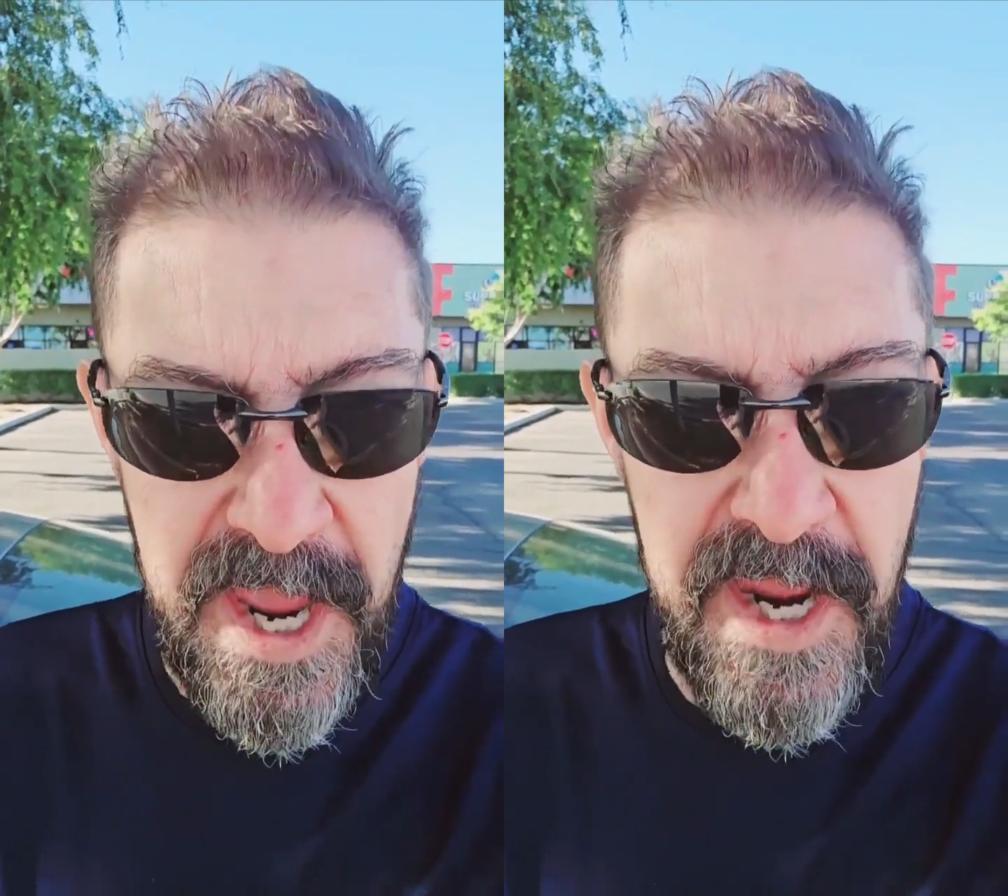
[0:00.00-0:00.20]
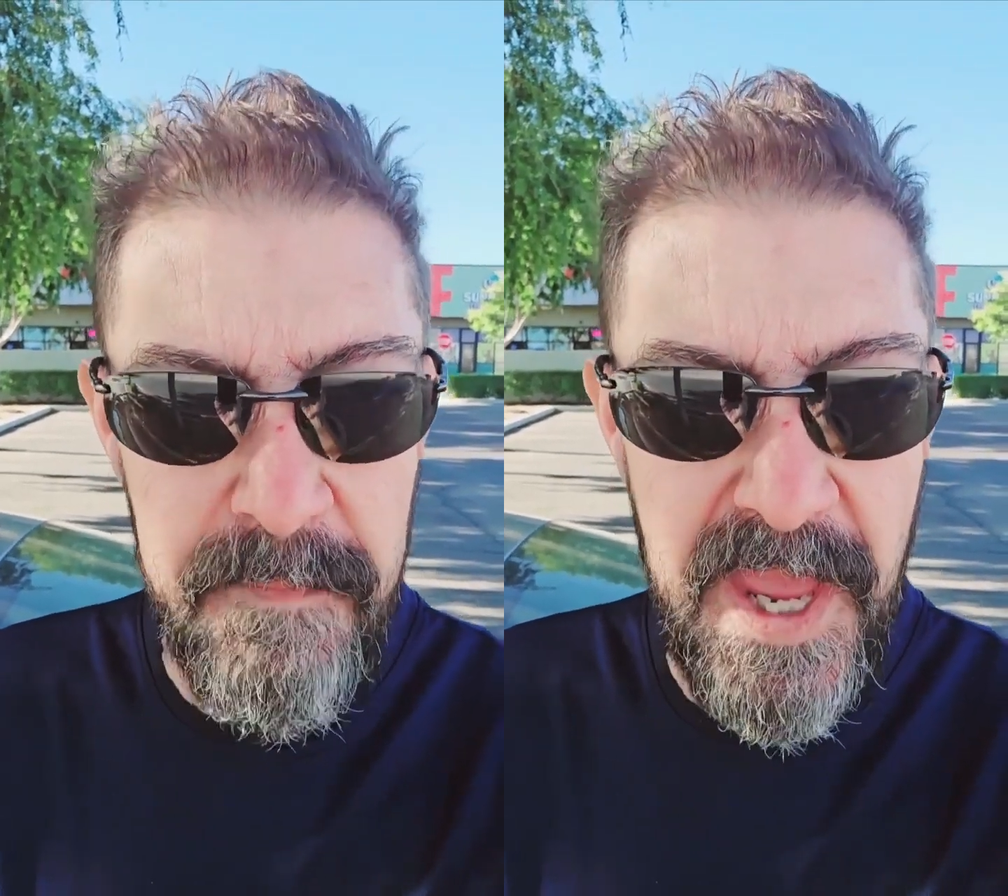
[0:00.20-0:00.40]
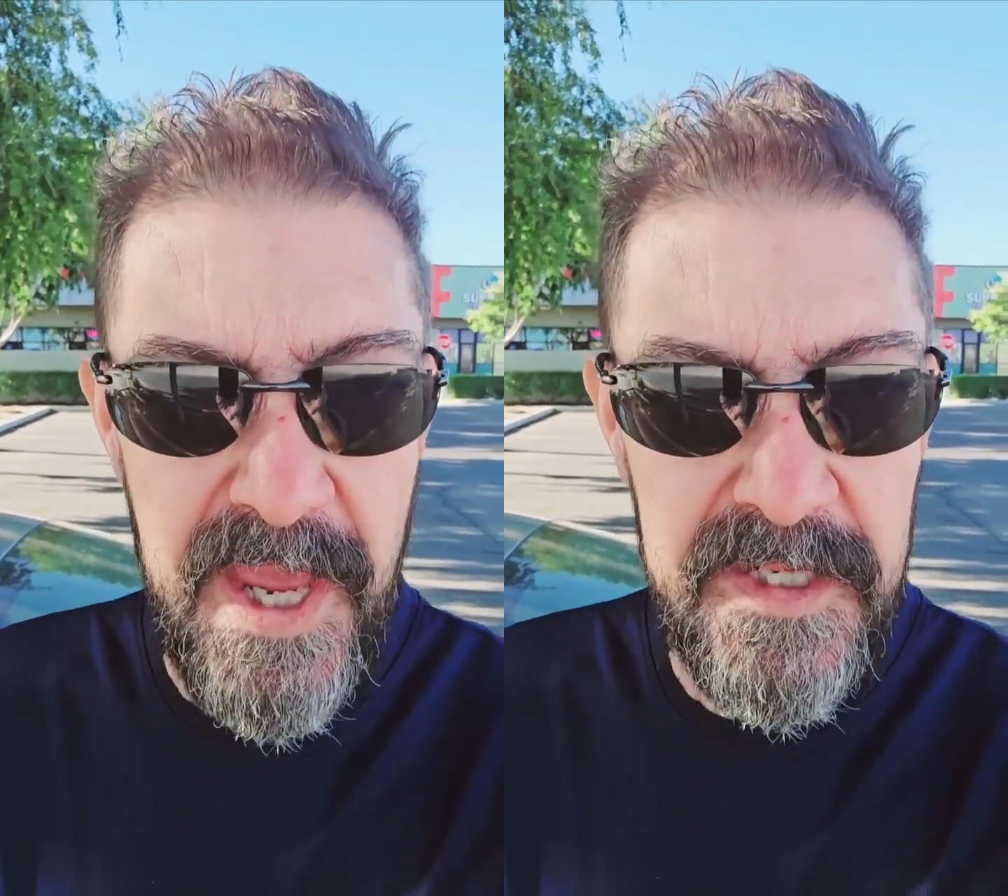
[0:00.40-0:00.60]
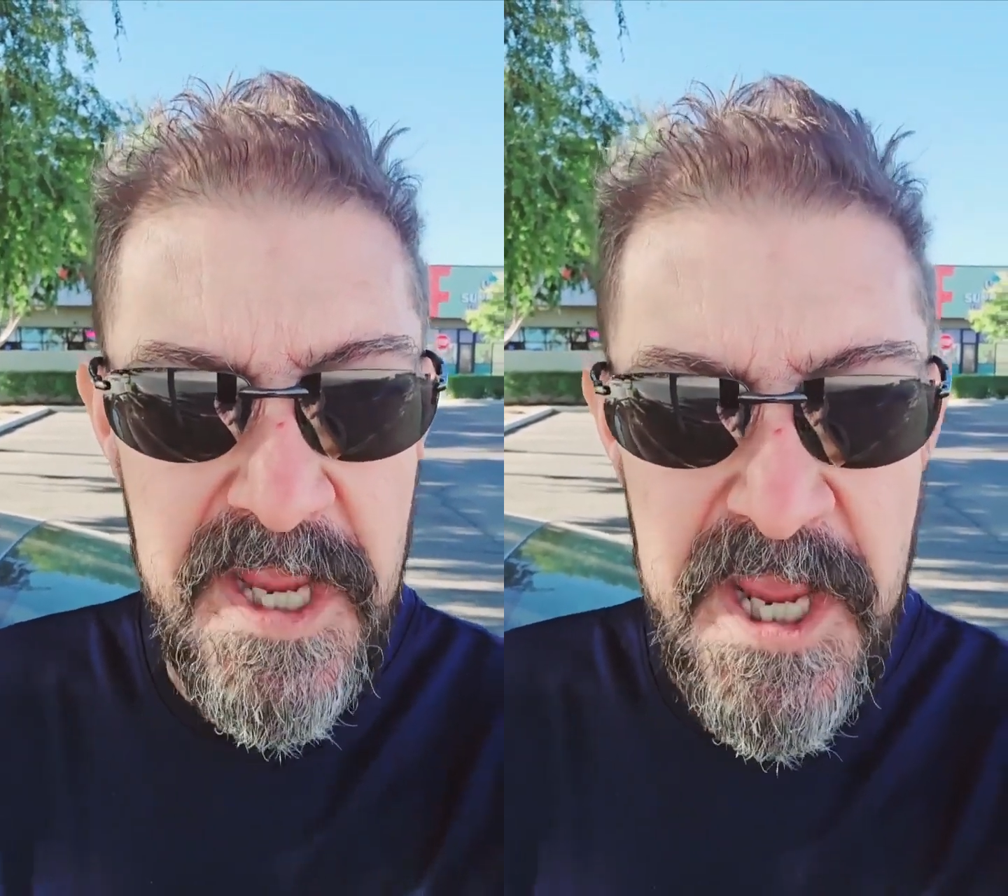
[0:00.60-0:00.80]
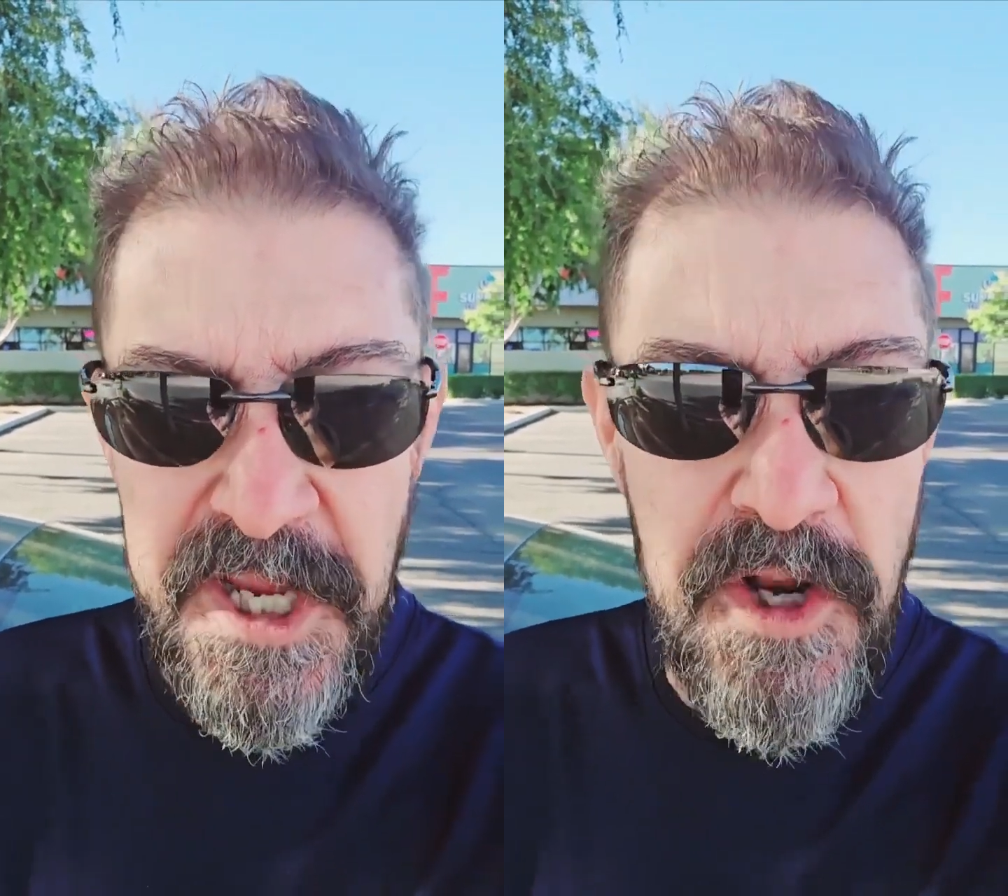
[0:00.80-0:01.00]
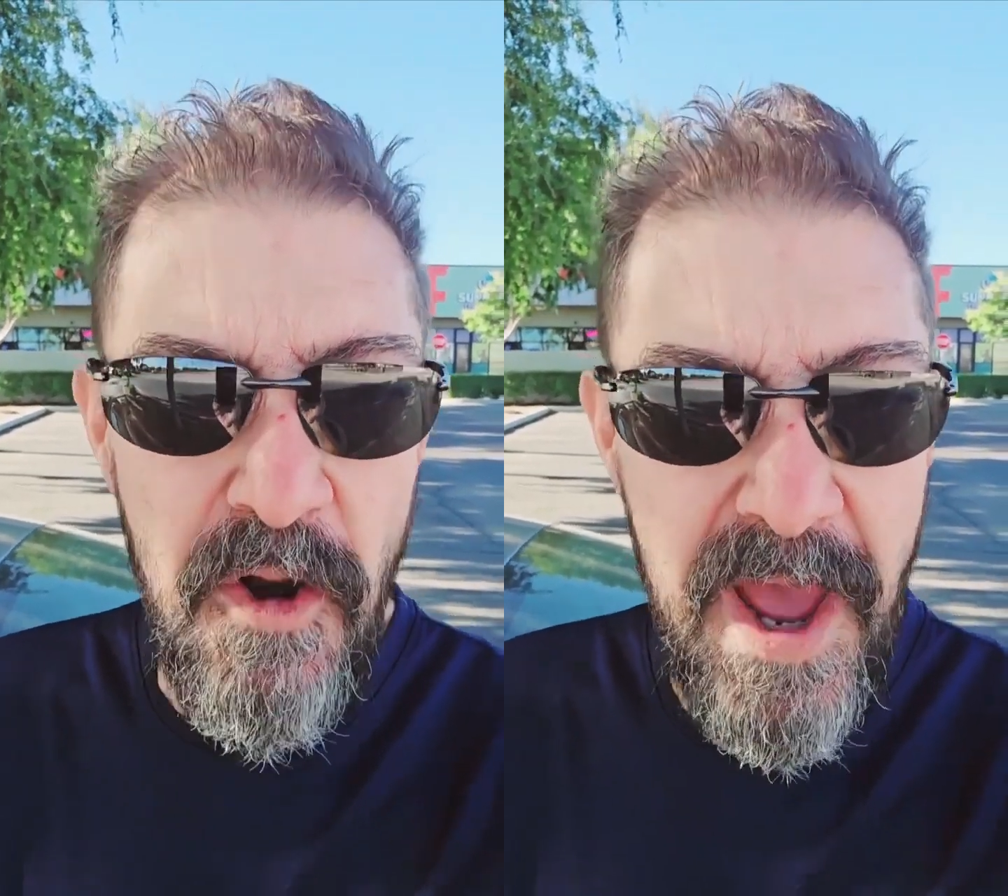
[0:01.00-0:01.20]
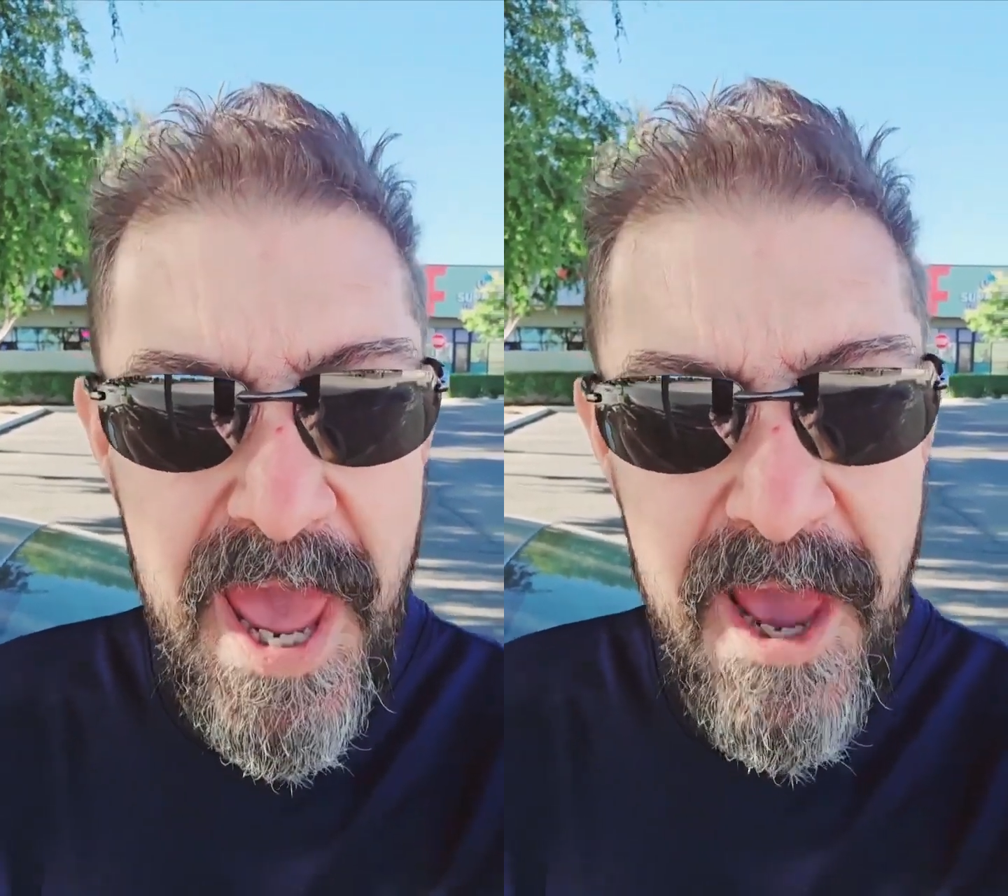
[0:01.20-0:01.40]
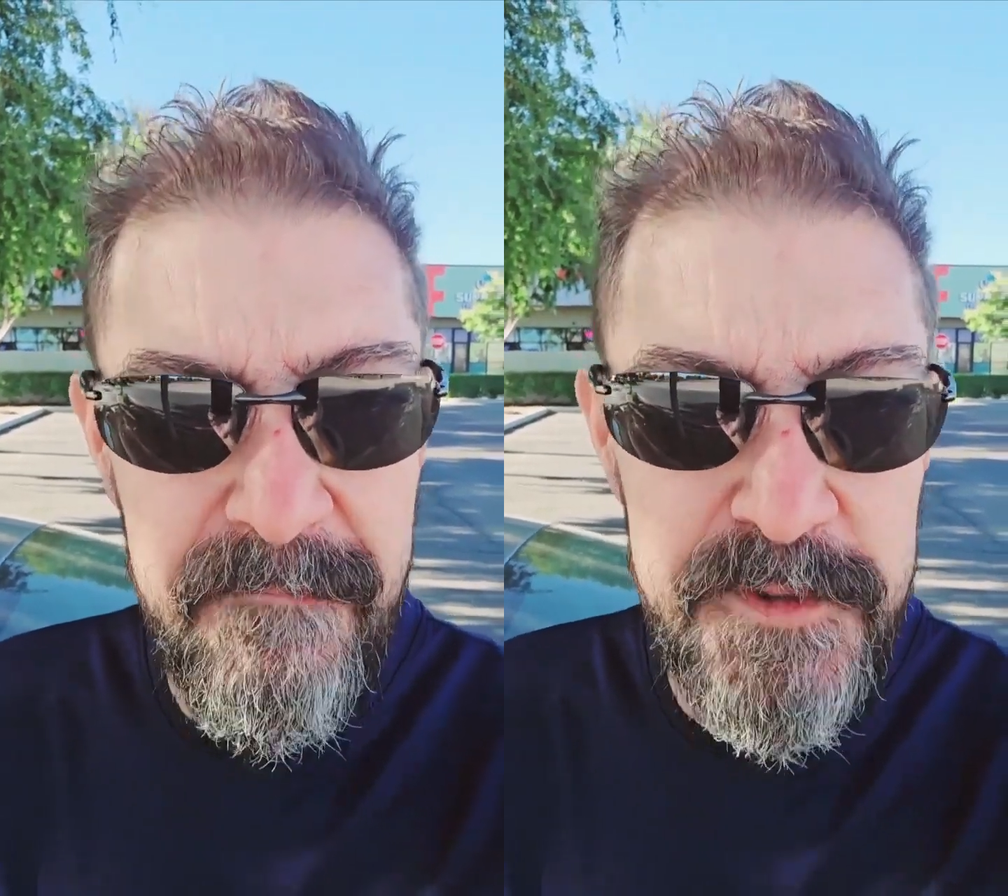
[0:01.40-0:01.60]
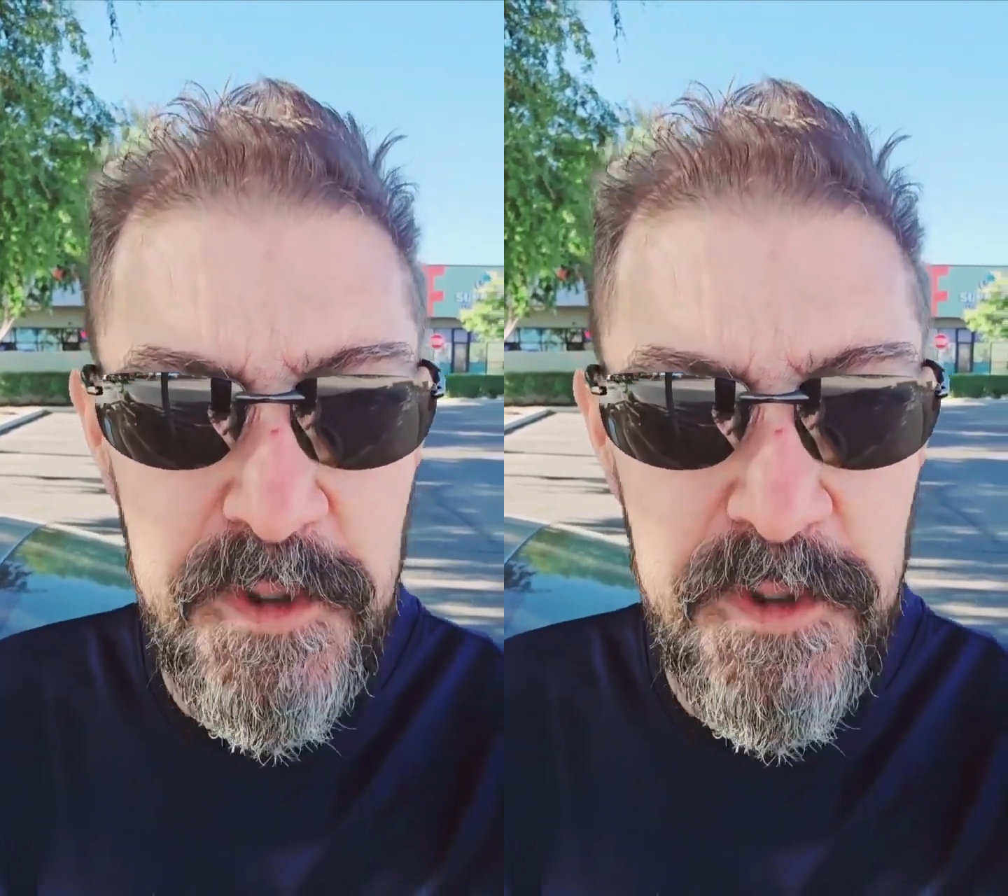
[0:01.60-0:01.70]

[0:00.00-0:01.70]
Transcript: Amen. You don't have